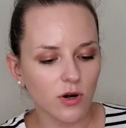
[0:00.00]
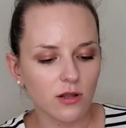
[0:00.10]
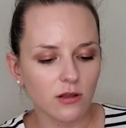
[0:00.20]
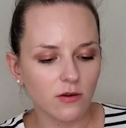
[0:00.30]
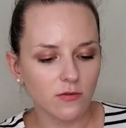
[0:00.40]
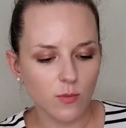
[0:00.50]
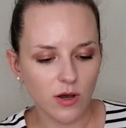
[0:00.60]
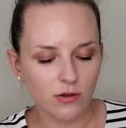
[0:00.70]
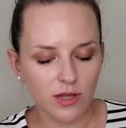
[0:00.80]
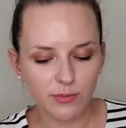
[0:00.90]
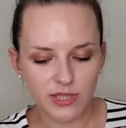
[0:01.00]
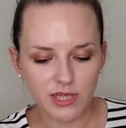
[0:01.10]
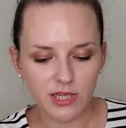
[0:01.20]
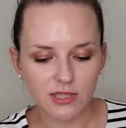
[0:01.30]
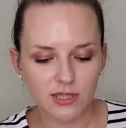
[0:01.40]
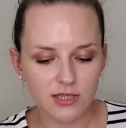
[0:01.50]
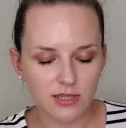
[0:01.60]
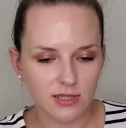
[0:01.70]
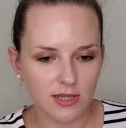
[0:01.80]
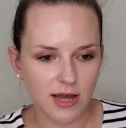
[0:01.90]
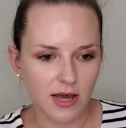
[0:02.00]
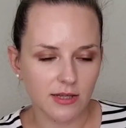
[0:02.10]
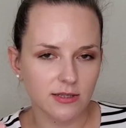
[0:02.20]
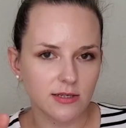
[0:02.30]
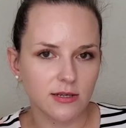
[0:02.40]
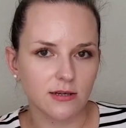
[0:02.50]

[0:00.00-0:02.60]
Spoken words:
I love about lip tints is that